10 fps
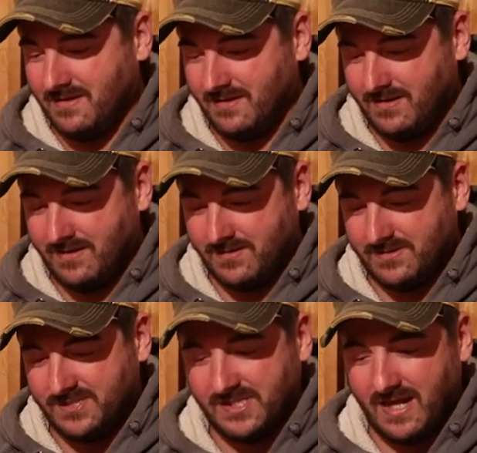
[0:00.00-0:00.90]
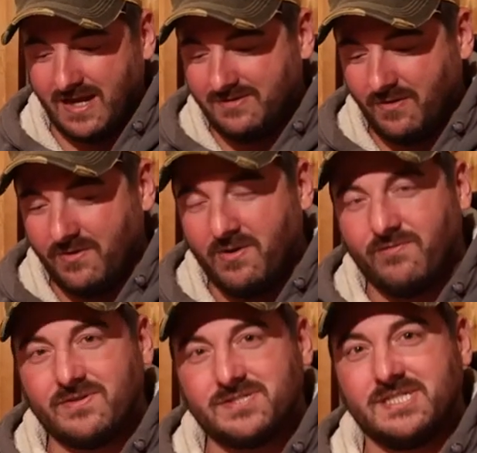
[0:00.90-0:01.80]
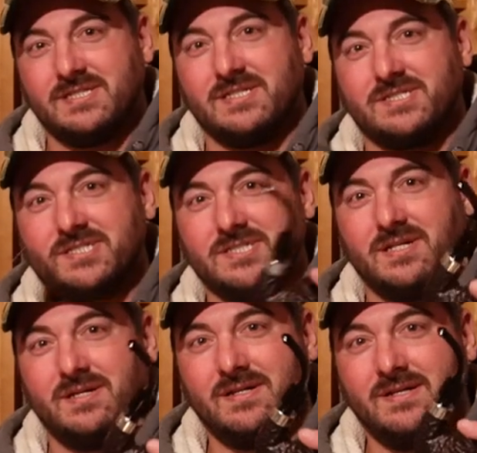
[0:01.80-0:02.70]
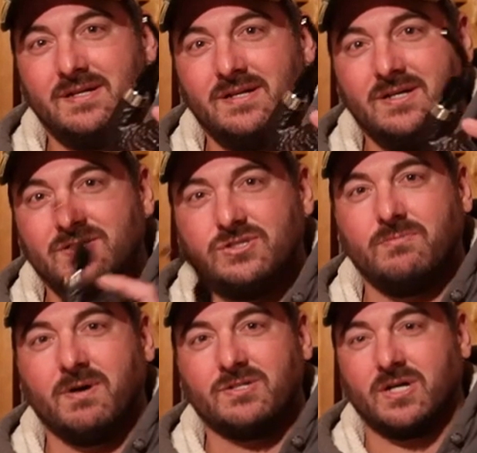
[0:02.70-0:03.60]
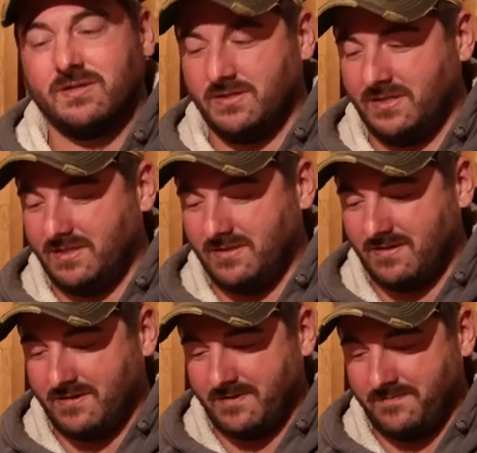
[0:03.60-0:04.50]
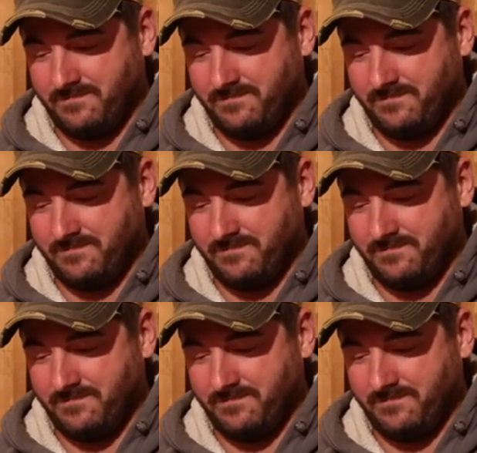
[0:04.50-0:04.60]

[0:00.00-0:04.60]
This I don't know if you'll see this too much on the